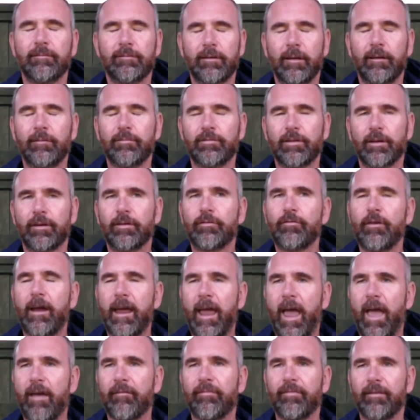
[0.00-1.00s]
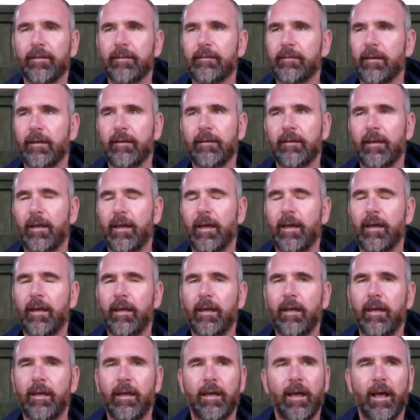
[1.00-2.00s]
it was a great effort and a
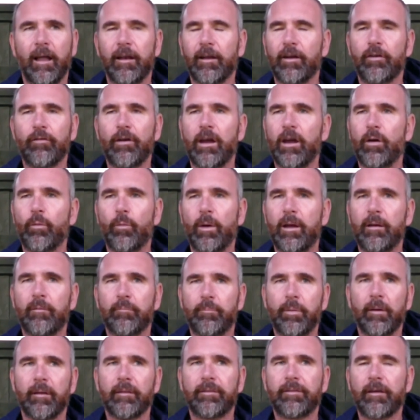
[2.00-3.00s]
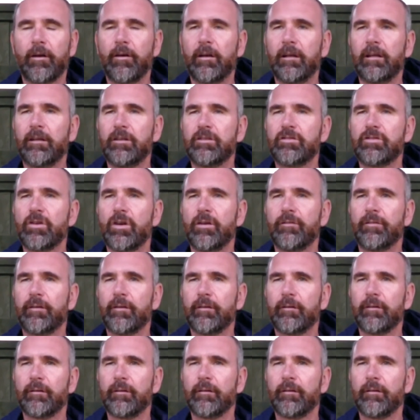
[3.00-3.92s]
great win, but thoroughly deserved.